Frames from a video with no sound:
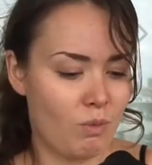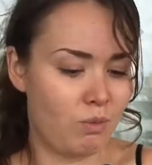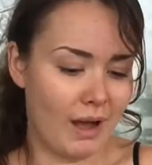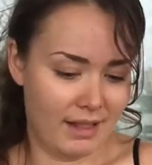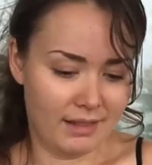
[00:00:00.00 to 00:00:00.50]

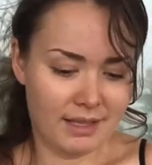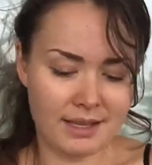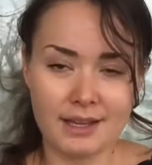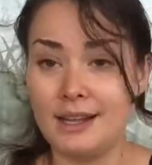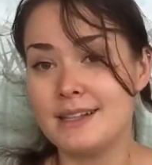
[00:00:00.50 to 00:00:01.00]
Well,
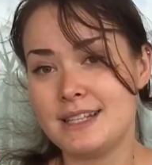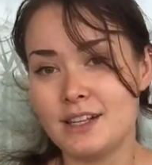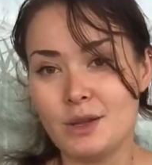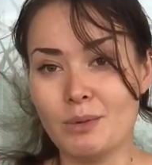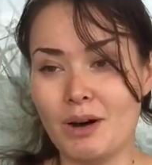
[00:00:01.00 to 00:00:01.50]
I'll
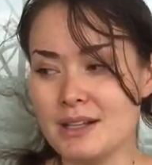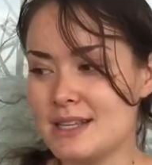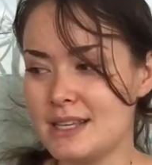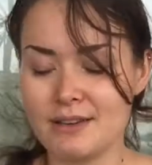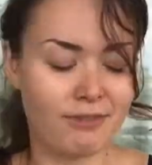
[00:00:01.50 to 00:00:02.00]
tell you what,
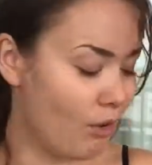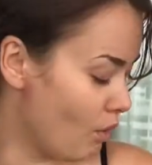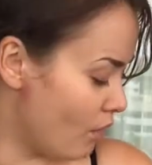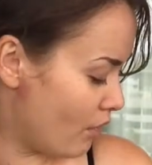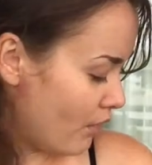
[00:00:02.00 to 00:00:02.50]

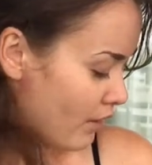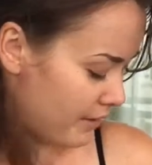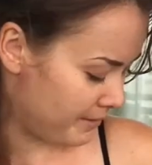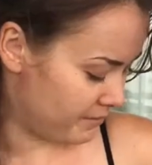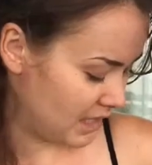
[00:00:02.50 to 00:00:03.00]
for
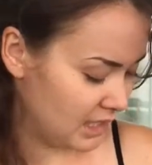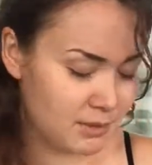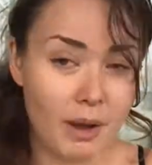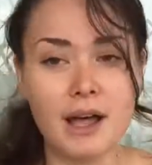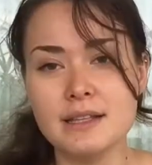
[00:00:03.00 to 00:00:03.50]

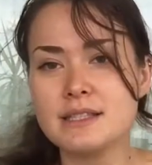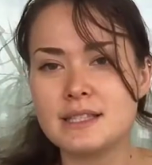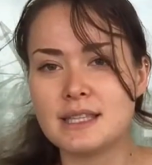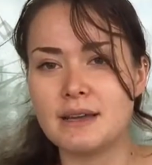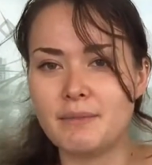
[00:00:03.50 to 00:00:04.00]
these
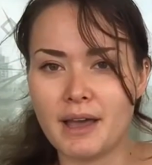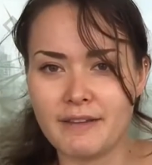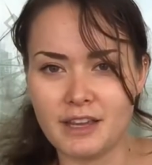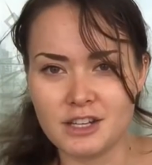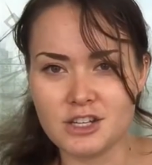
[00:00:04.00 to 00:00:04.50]
ones, they're my
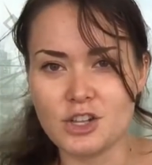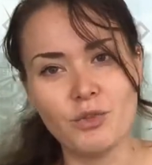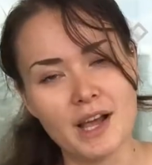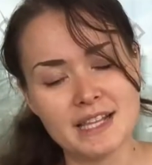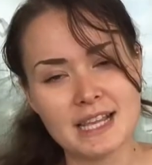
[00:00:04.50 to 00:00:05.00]
initial
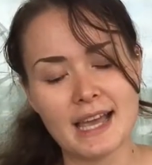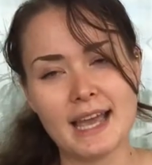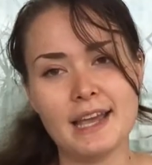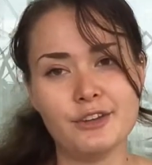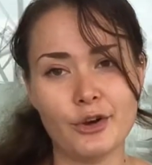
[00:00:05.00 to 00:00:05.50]
ones, I
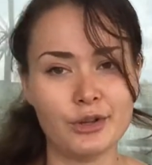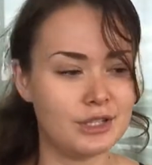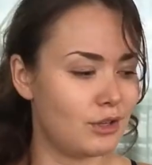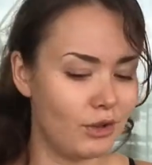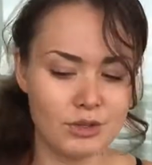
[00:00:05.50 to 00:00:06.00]
had no
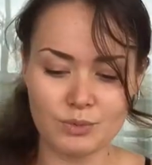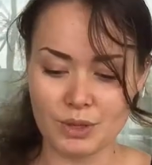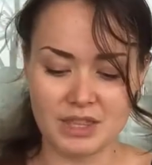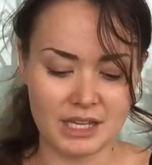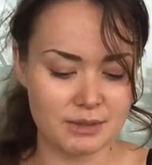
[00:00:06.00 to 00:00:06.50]
insoles.
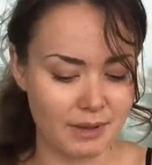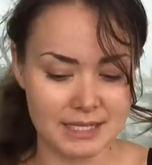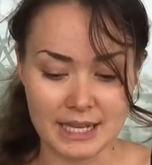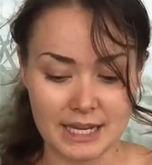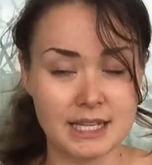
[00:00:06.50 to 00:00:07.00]
With these
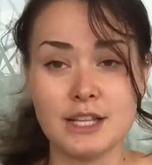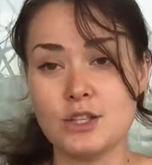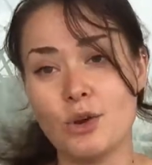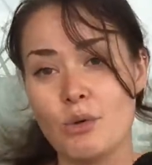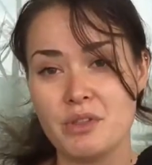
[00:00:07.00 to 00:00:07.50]
ones, I decided
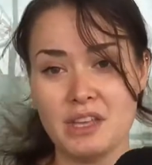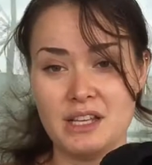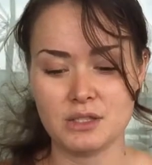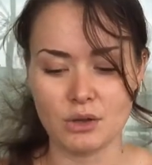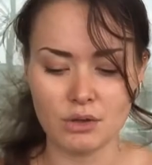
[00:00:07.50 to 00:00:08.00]
to go with
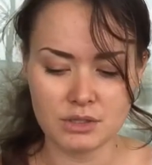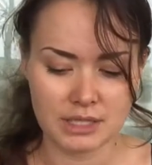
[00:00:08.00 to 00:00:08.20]
insoles.